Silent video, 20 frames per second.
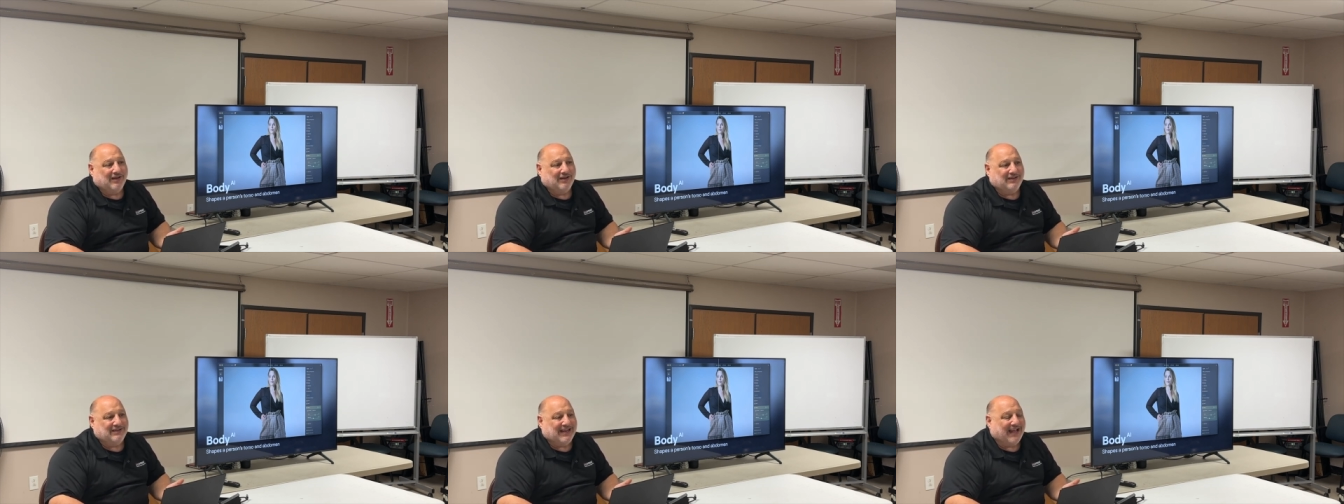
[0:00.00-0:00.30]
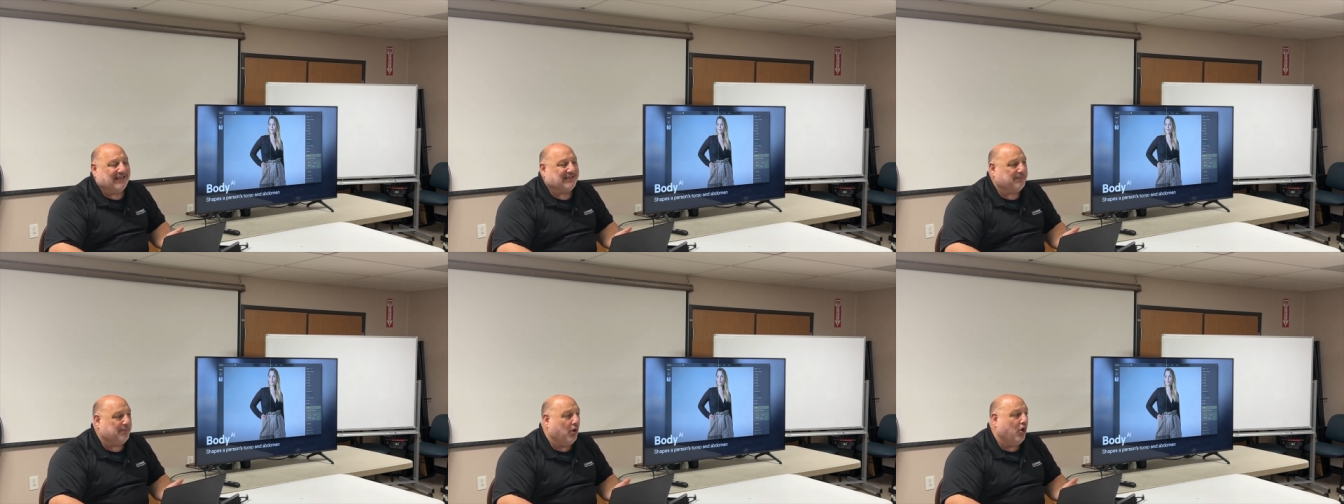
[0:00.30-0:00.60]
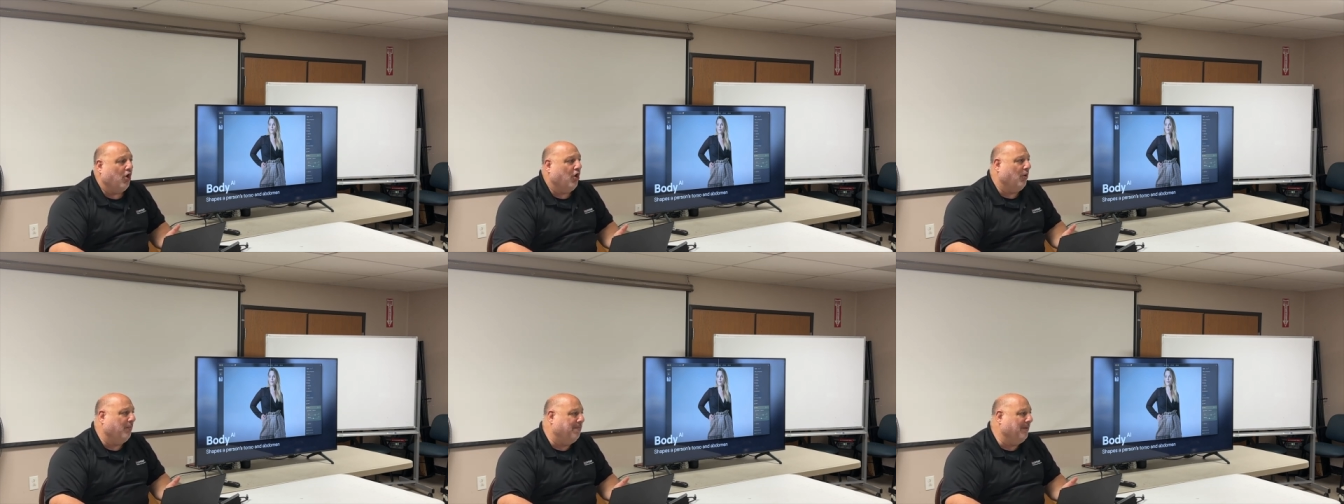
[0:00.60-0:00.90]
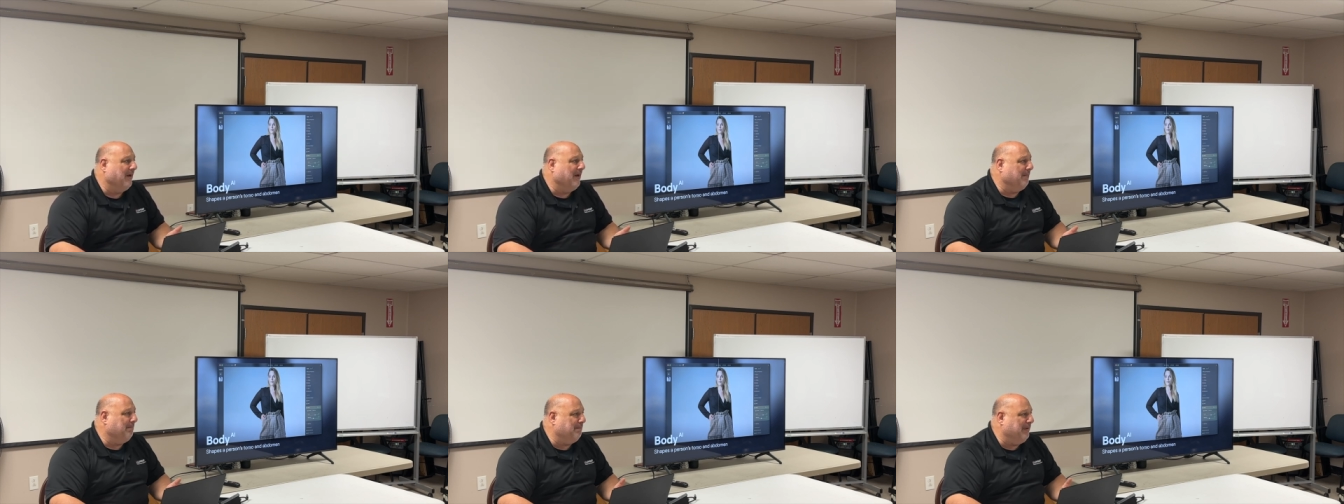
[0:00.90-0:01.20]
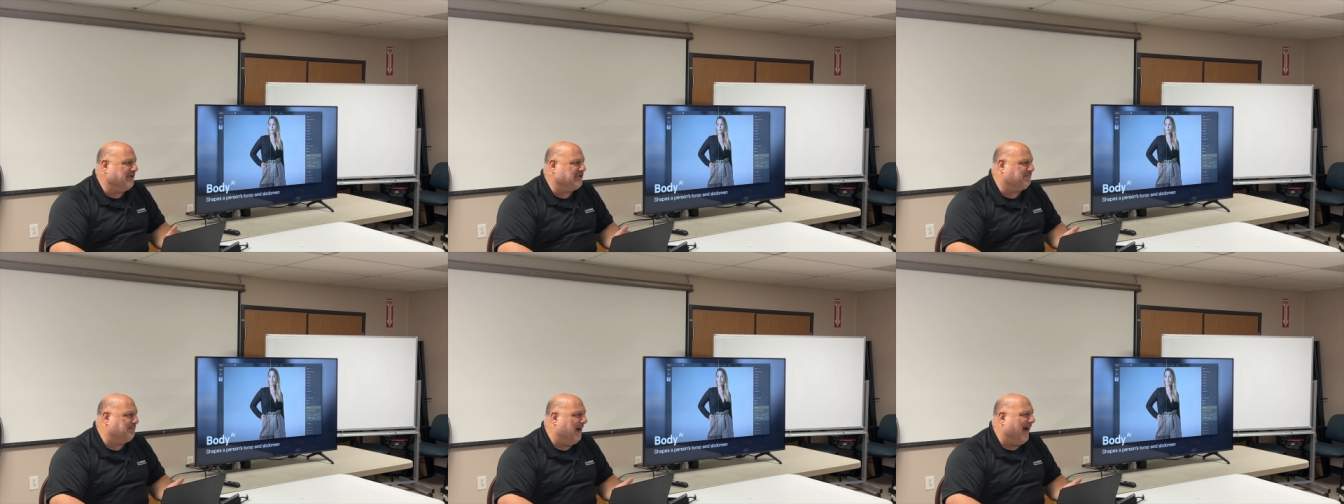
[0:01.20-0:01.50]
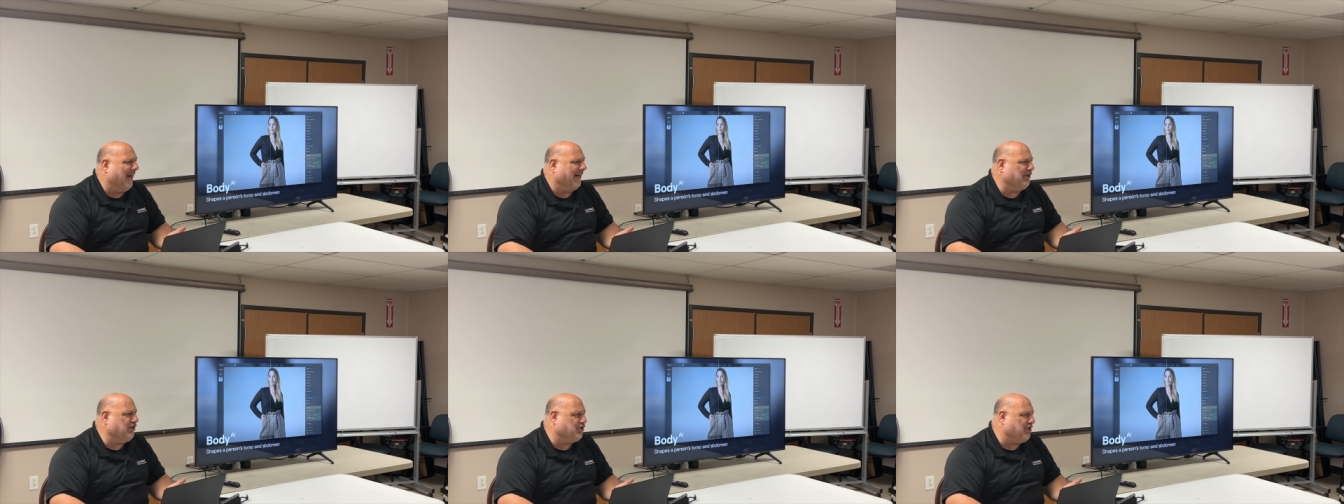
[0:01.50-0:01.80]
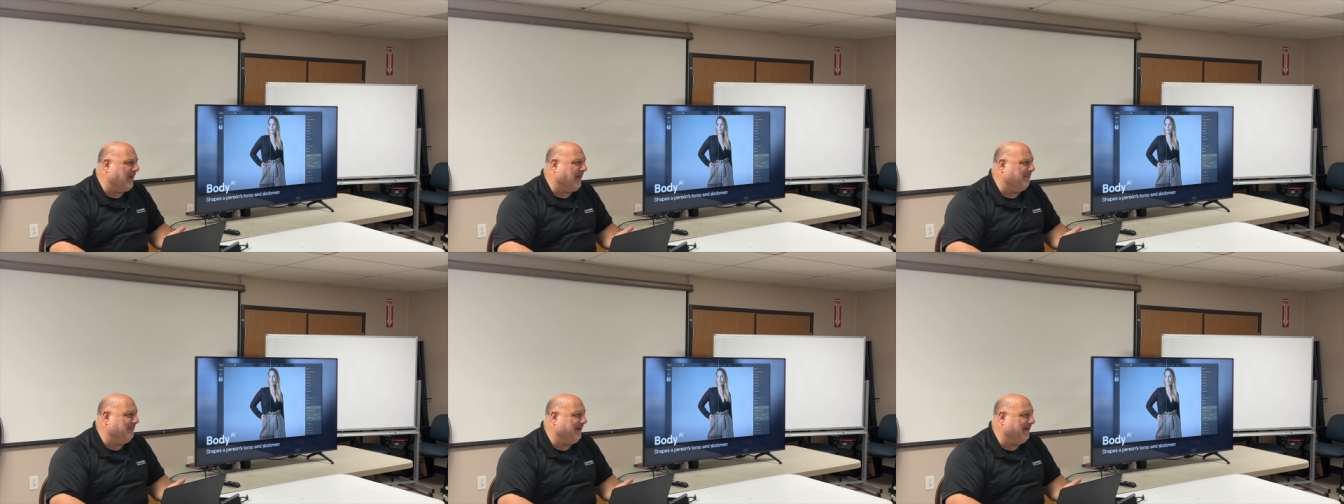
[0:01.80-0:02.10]
Not, oh, it's body
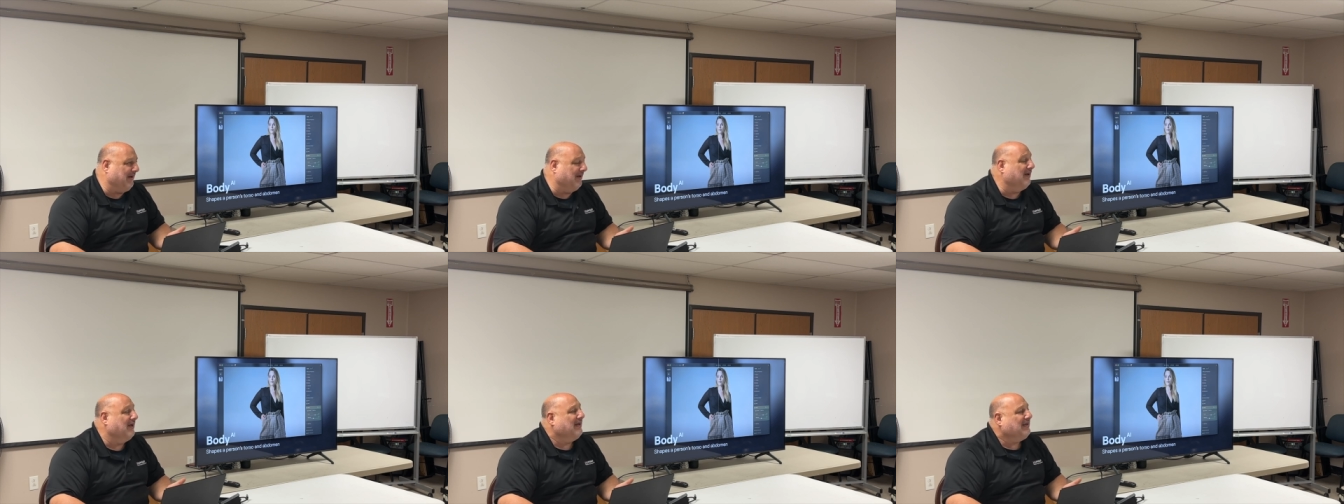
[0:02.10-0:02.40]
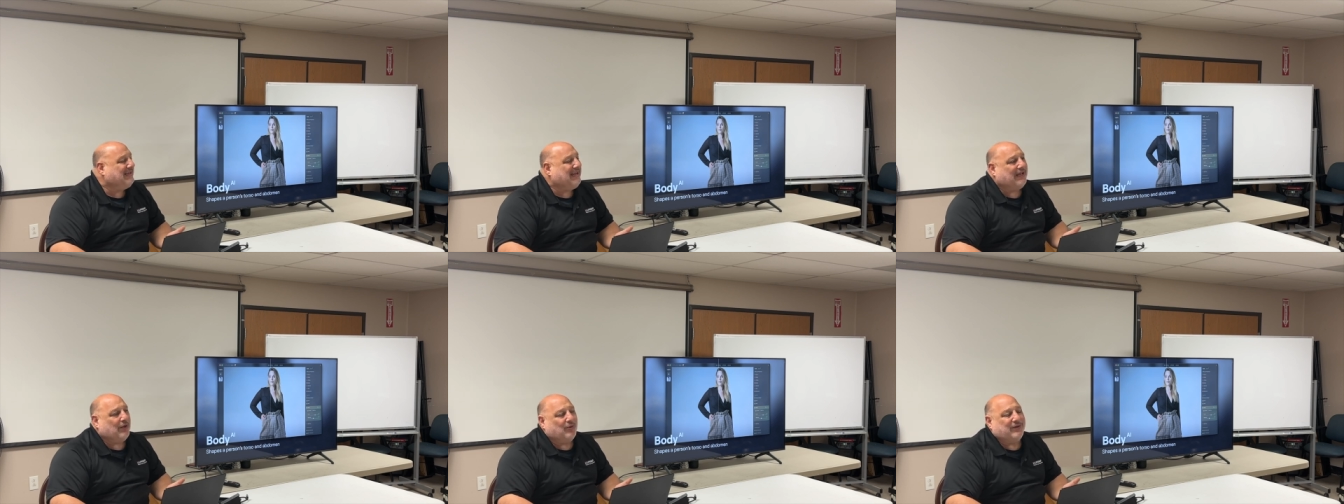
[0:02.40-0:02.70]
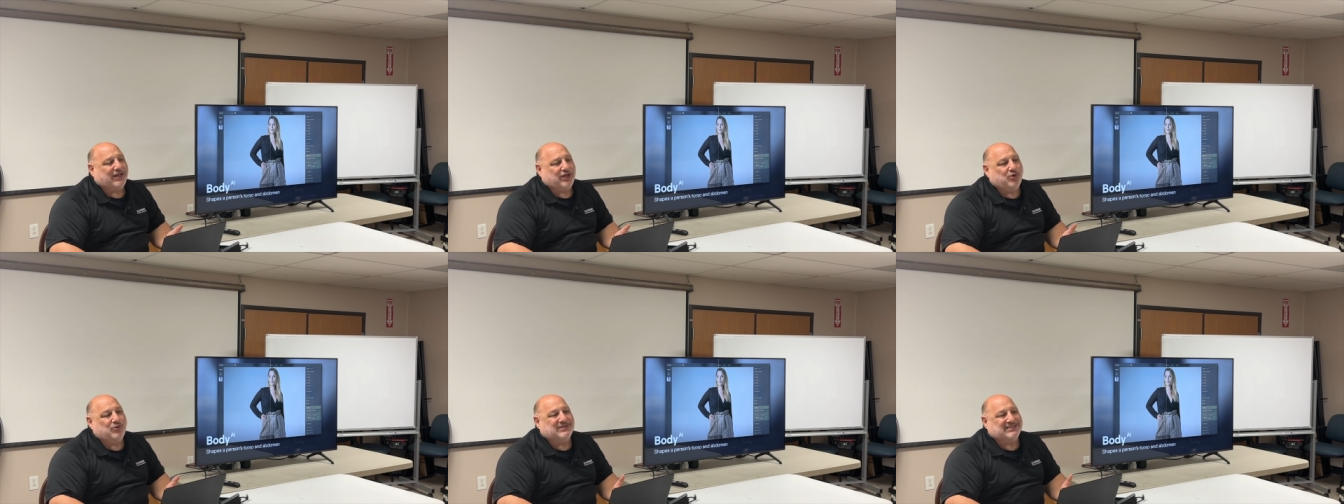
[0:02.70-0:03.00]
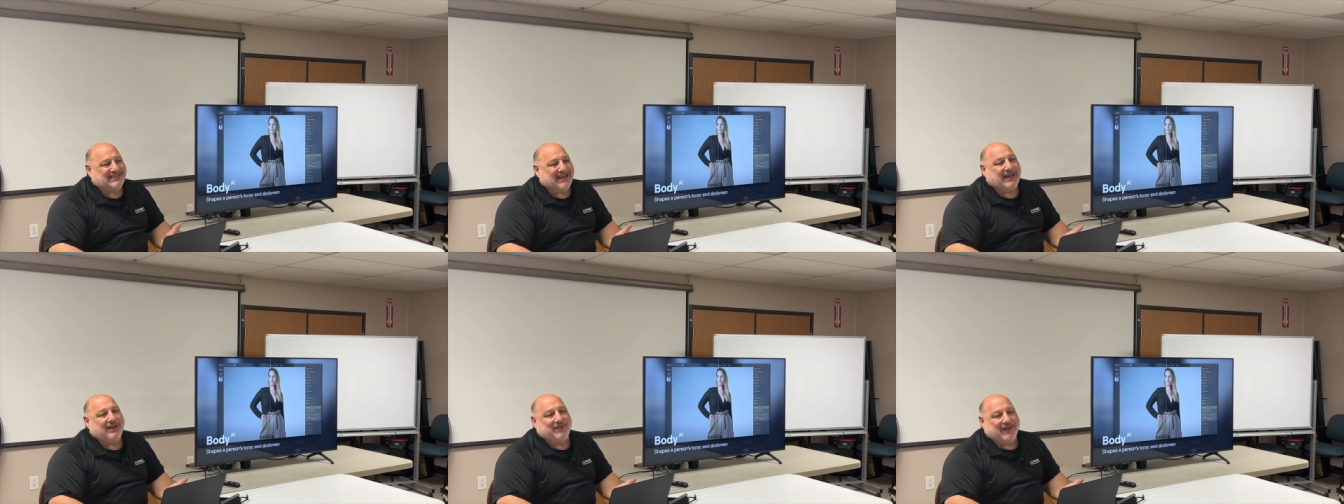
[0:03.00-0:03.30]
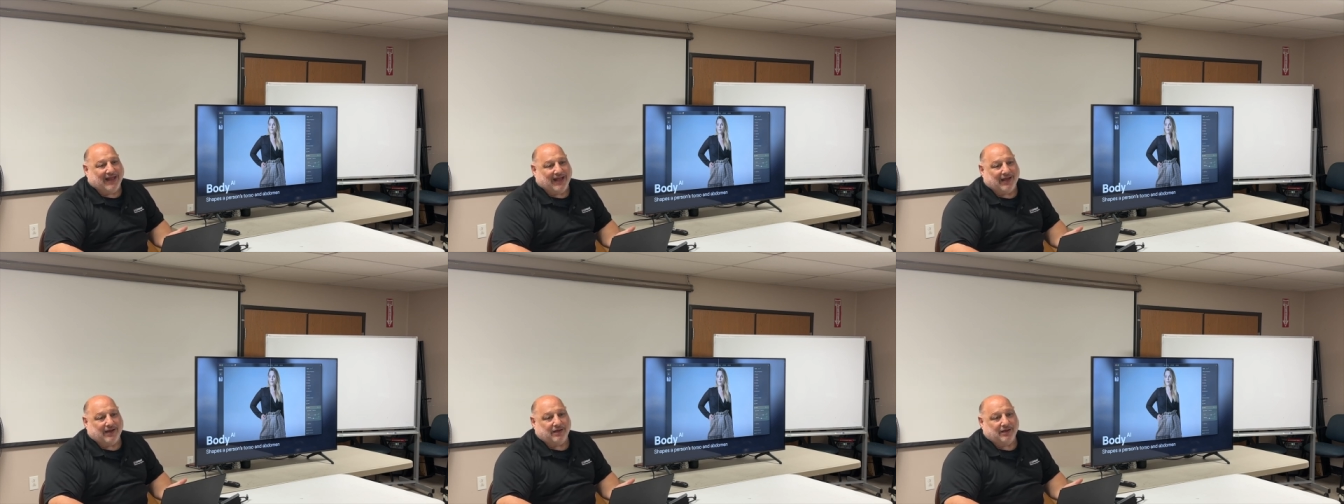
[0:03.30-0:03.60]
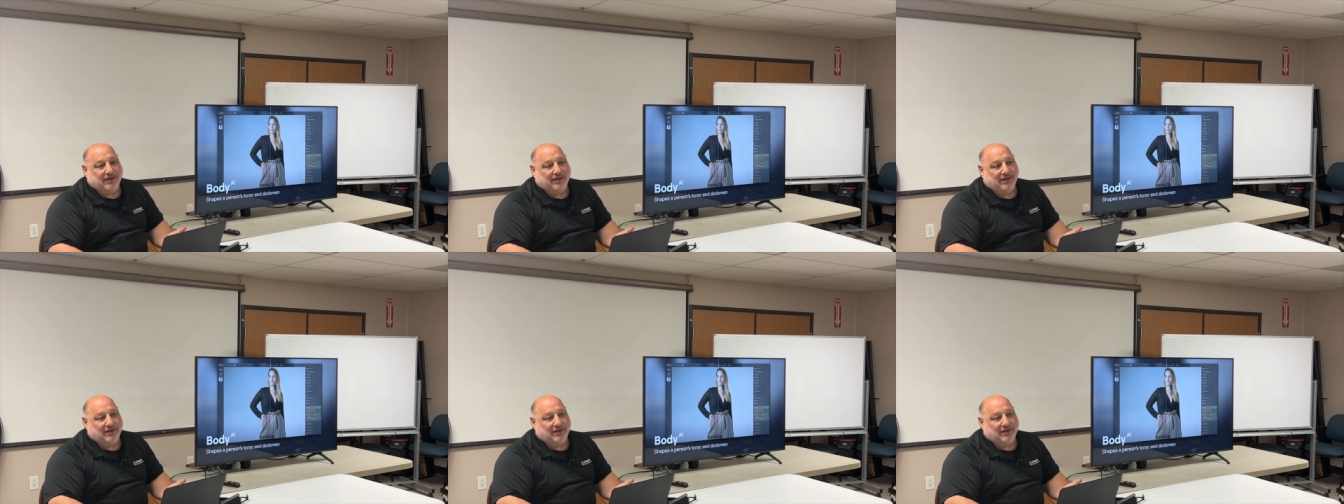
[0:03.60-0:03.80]
shaming. Yeah, okay, you say that.